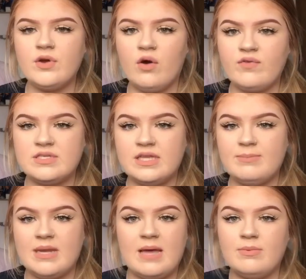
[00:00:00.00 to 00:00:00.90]
obviously
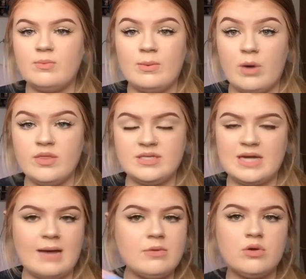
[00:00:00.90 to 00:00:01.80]
been able, at the
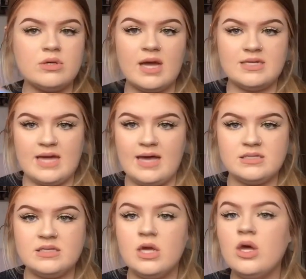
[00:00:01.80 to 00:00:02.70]
time you couldn't get a
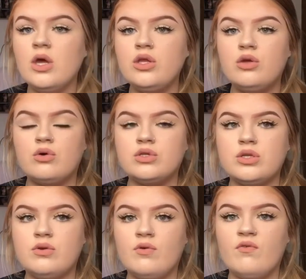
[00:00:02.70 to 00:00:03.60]
test, You
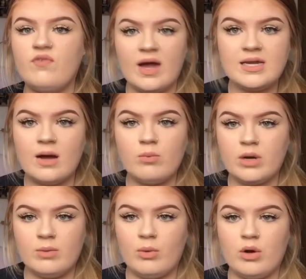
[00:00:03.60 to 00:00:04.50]
couldn't find out what
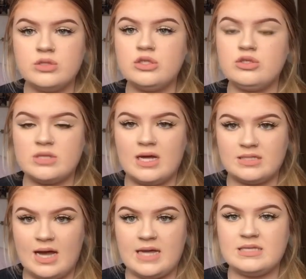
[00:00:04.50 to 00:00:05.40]
it was. You just had to
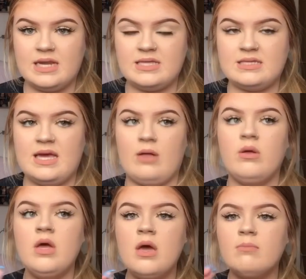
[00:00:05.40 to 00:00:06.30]
isolate and stay ill.
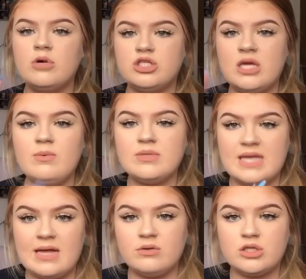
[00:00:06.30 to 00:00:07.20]
But she was
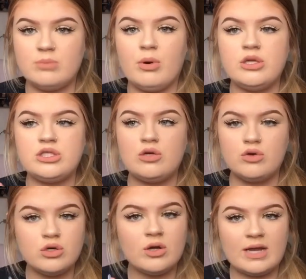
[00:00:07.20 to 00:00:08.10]
ill to the point she could
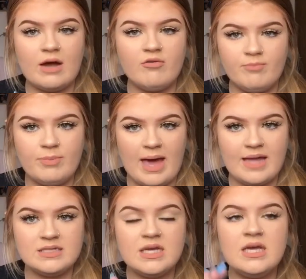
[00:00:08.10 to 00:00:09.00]
not get out of
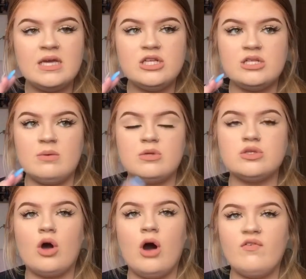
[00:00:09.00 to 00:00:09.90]
bed. She was
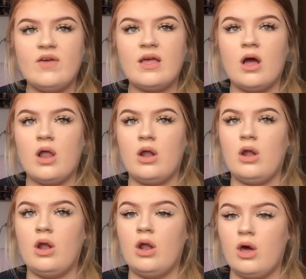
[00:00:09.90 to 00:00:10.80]
coughing
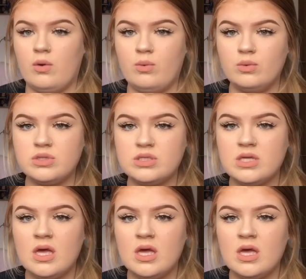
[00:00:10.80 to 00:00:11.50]
loads.